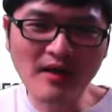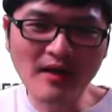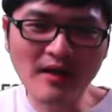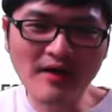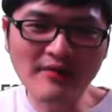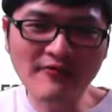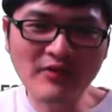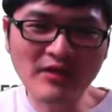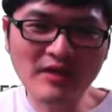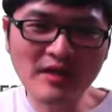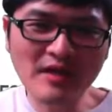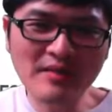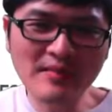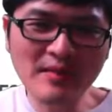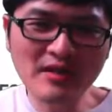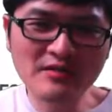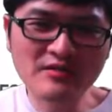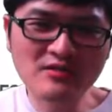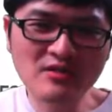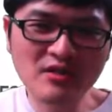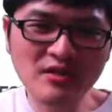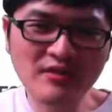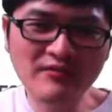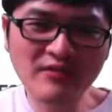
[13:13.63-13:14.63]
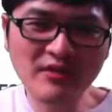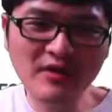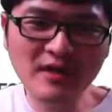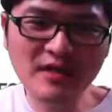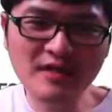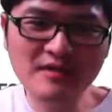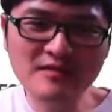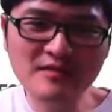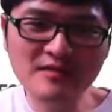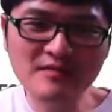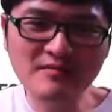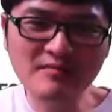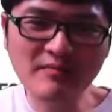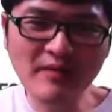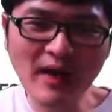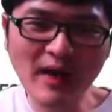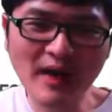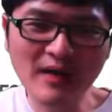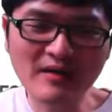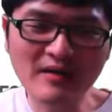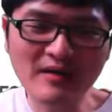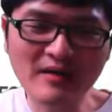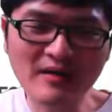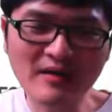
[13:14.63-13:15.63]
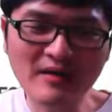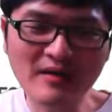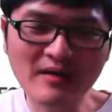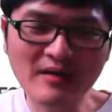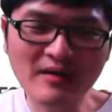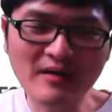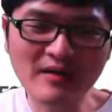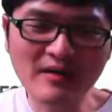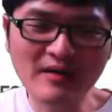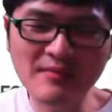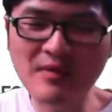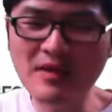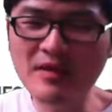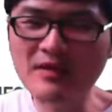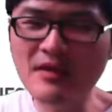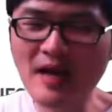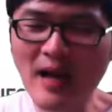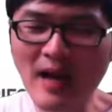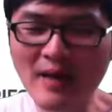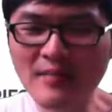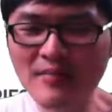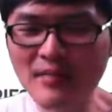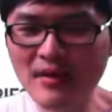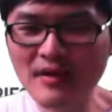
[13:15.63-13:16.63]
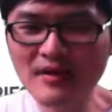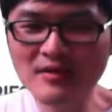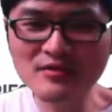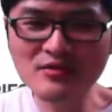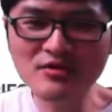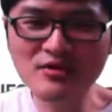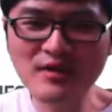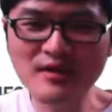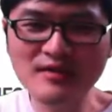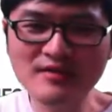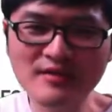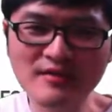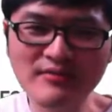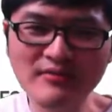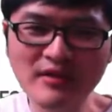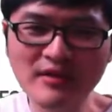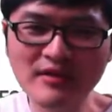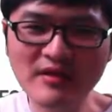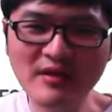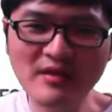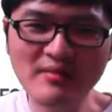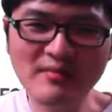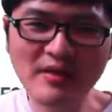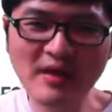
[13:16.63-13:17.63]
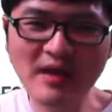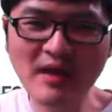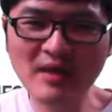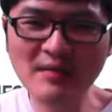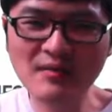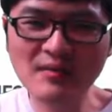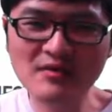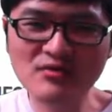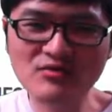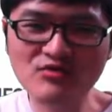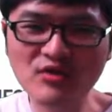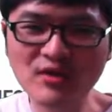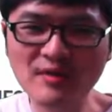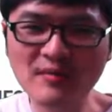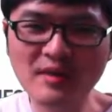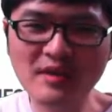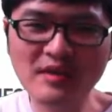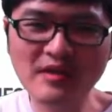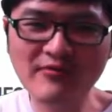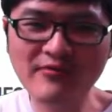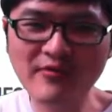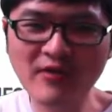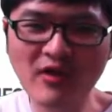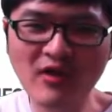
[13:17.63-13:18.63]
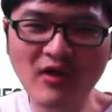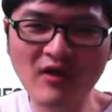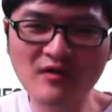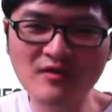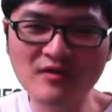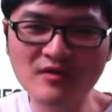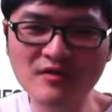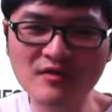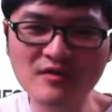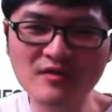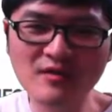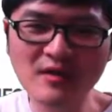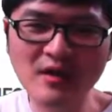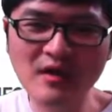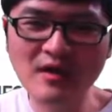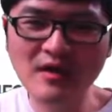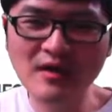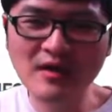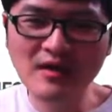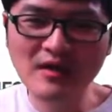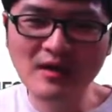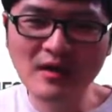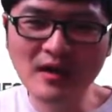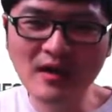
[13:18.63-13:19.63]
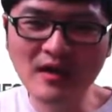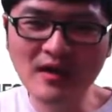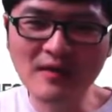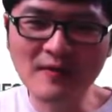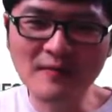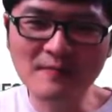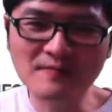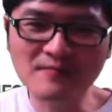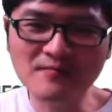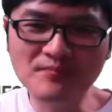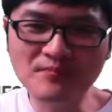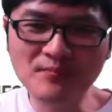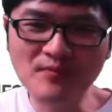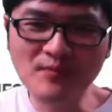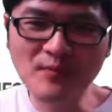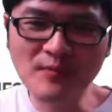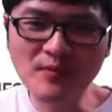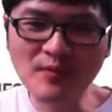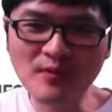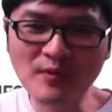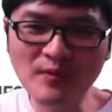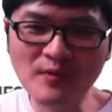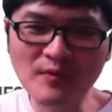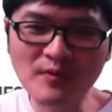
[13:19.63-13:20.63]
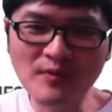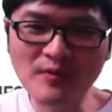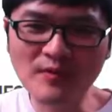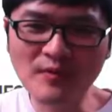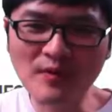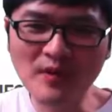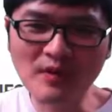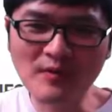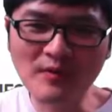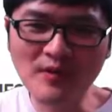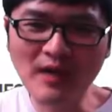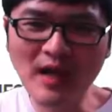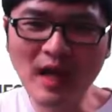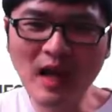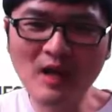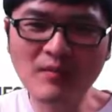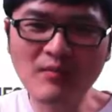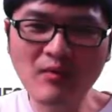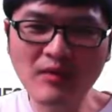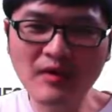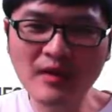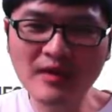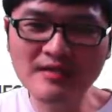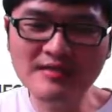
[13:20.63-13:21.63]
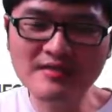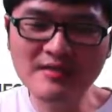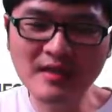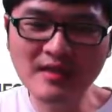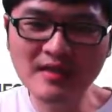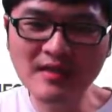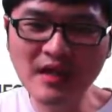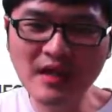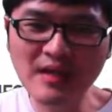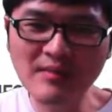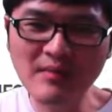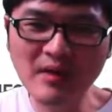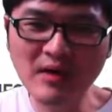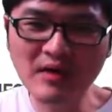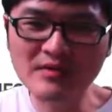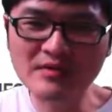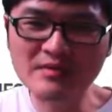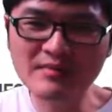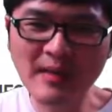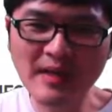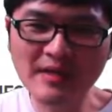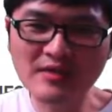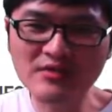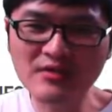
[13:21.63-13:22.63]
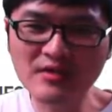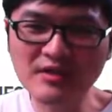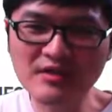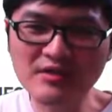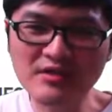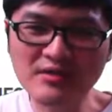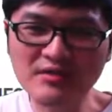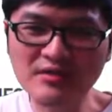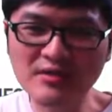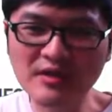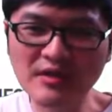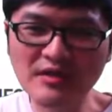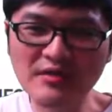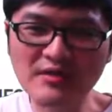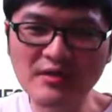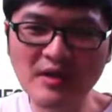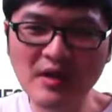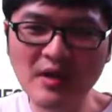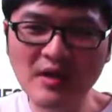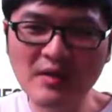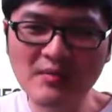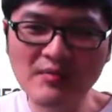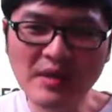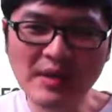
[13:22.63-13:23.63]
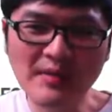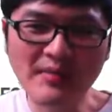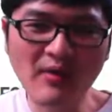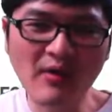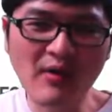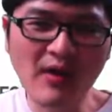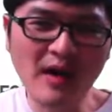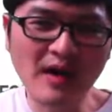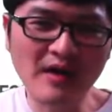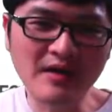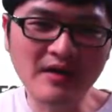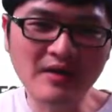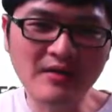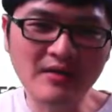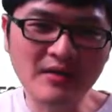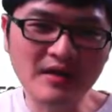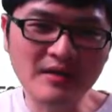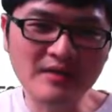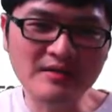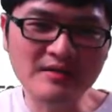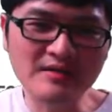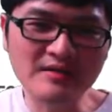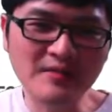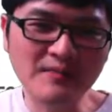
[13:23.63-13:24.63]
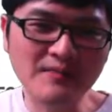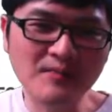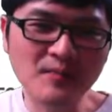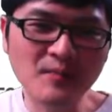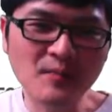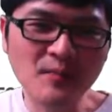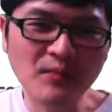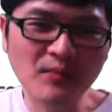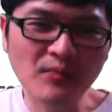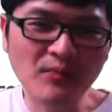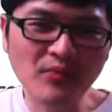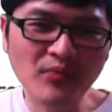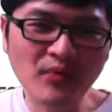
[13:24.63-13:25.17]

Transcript: If your email server is in blacklist in IP address, everything, it becomes extremely difficult to reliably send email, especially to new people on your list.